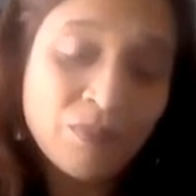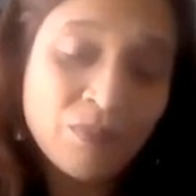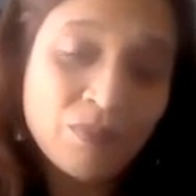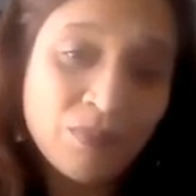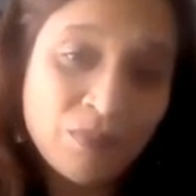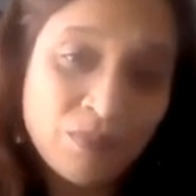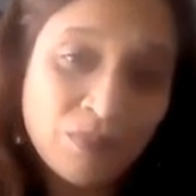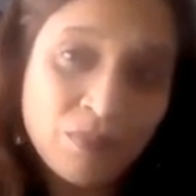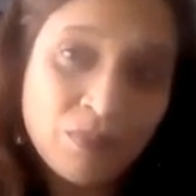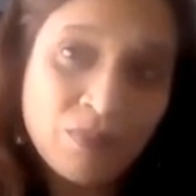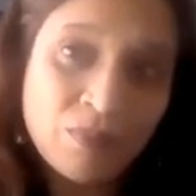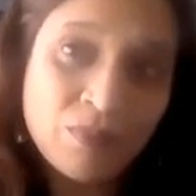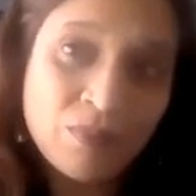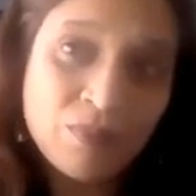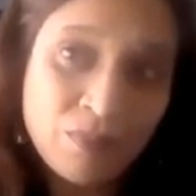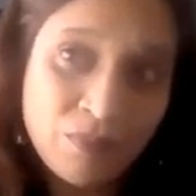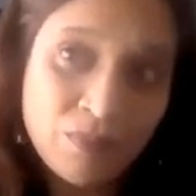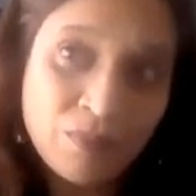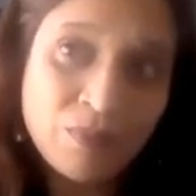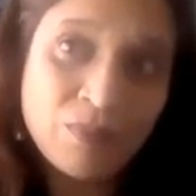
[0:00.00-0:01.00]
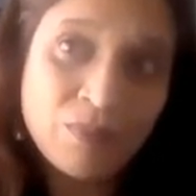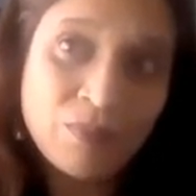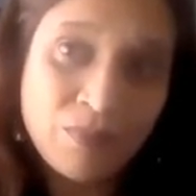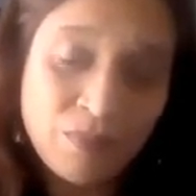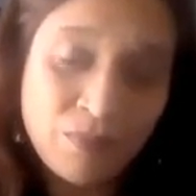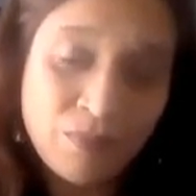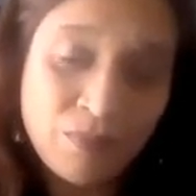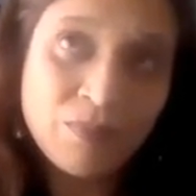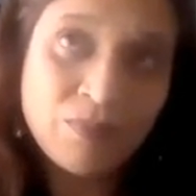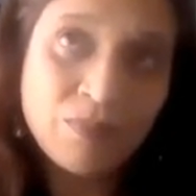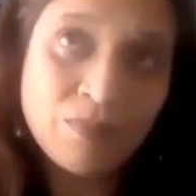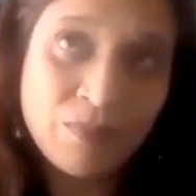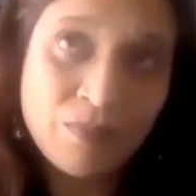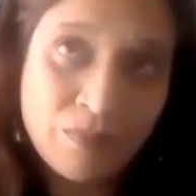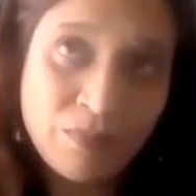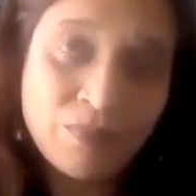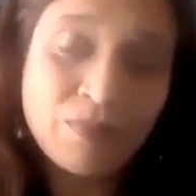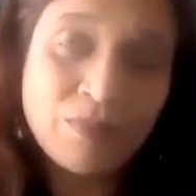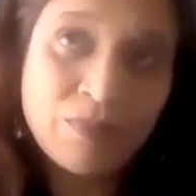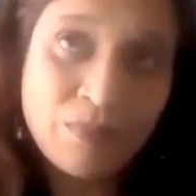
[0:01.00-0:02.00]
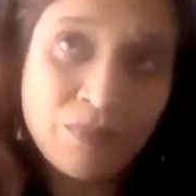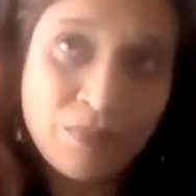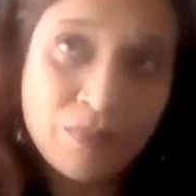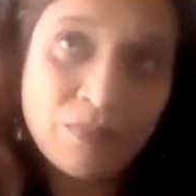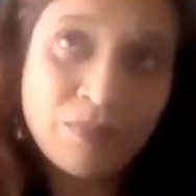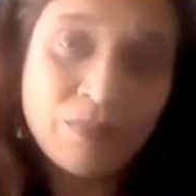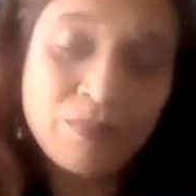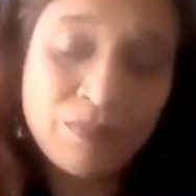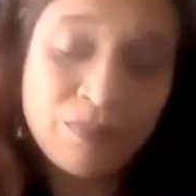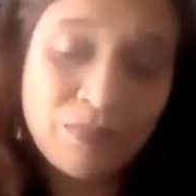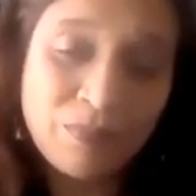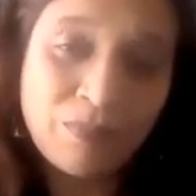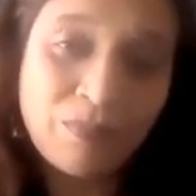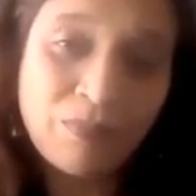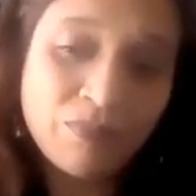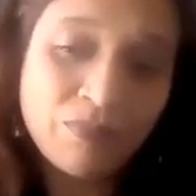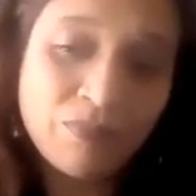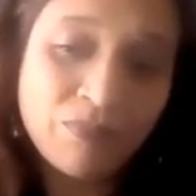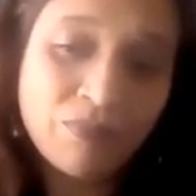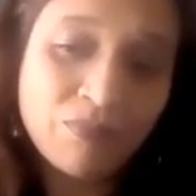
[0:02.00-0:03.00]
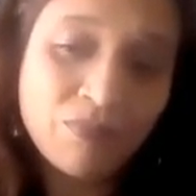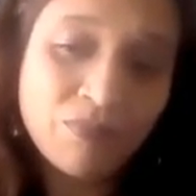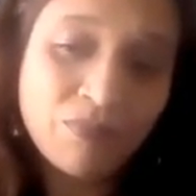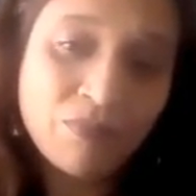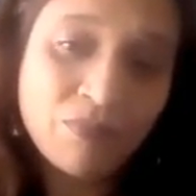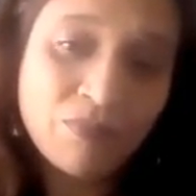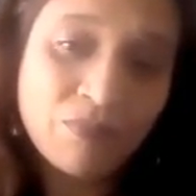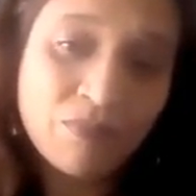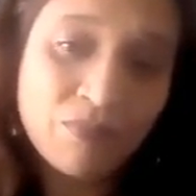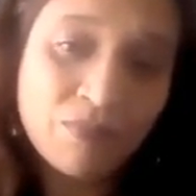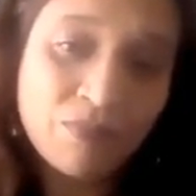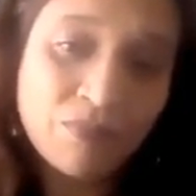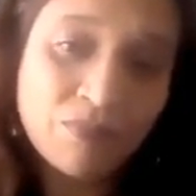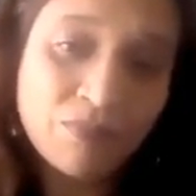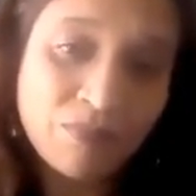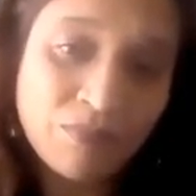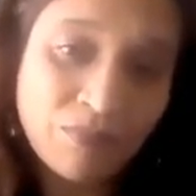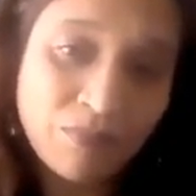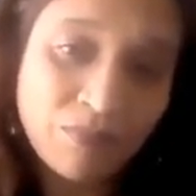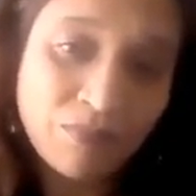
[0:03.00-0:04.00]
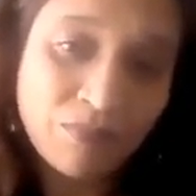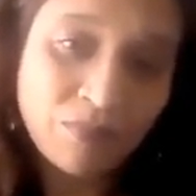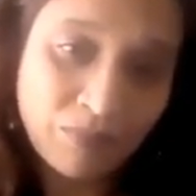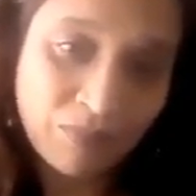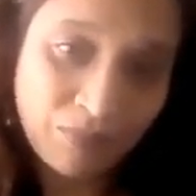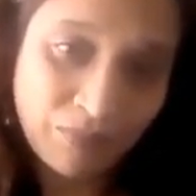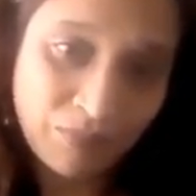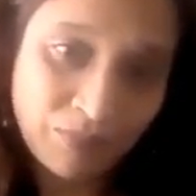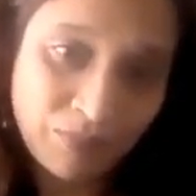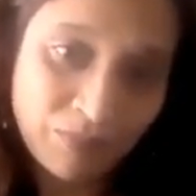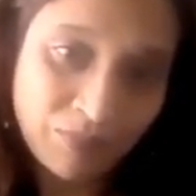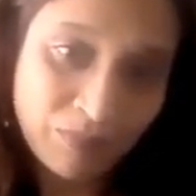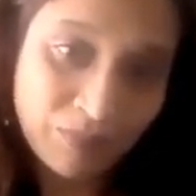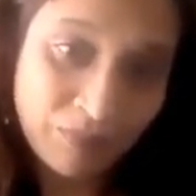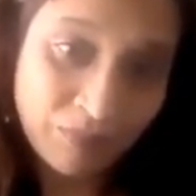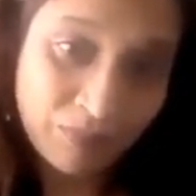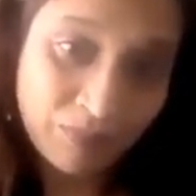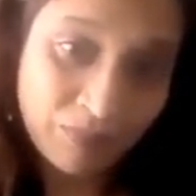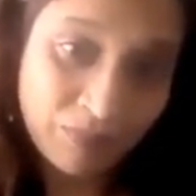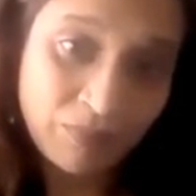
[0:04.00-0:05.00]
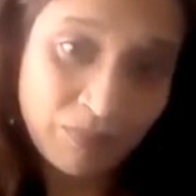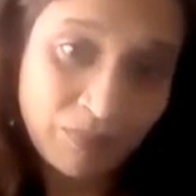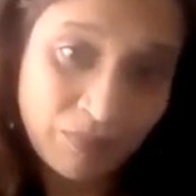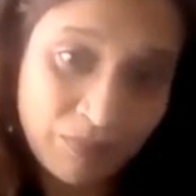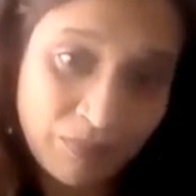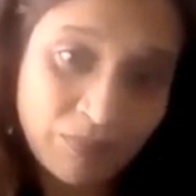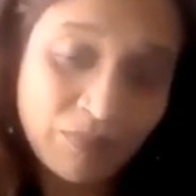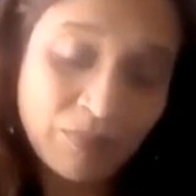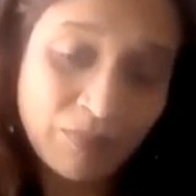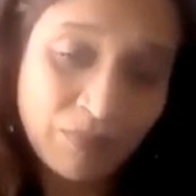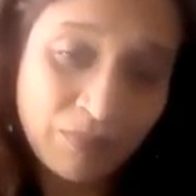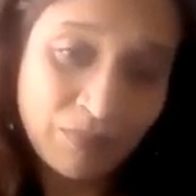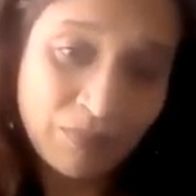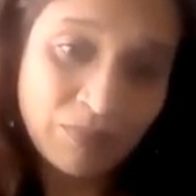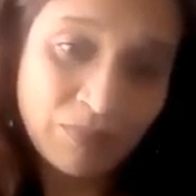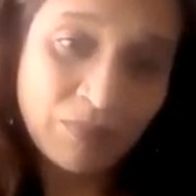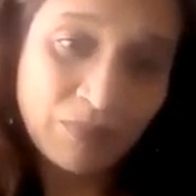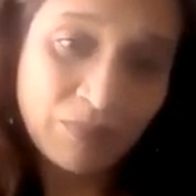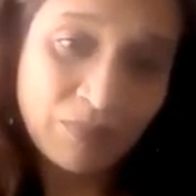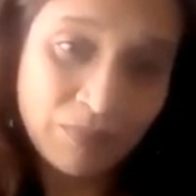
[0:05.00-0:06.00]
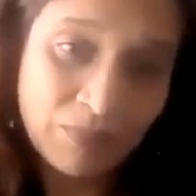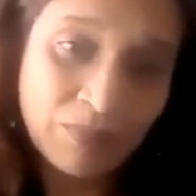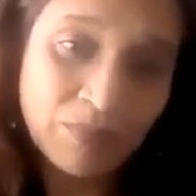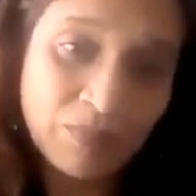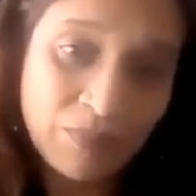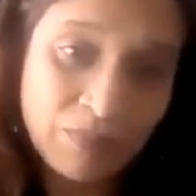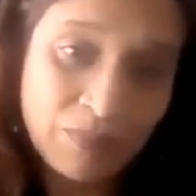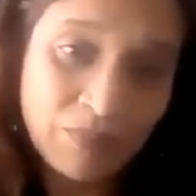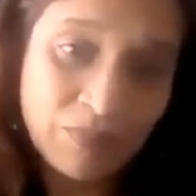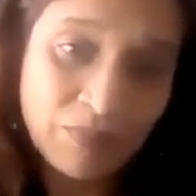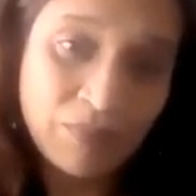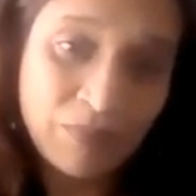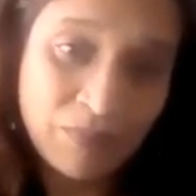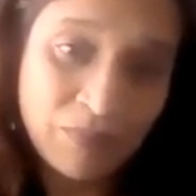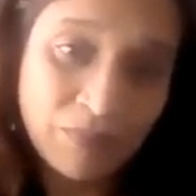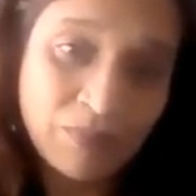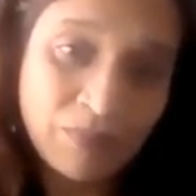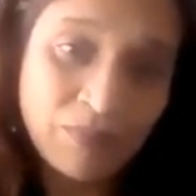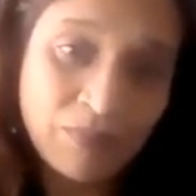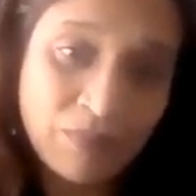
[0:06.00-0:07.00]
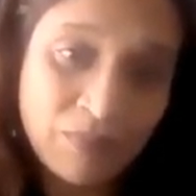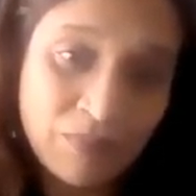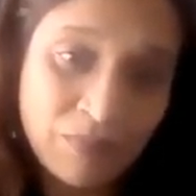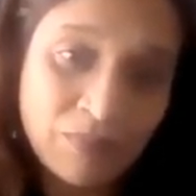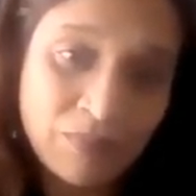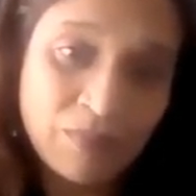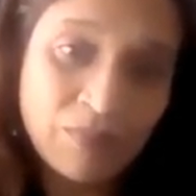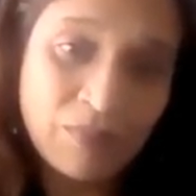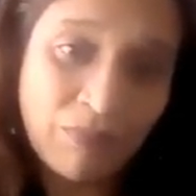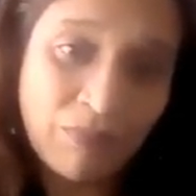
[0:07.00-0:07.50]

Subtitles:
The person shown says nothing.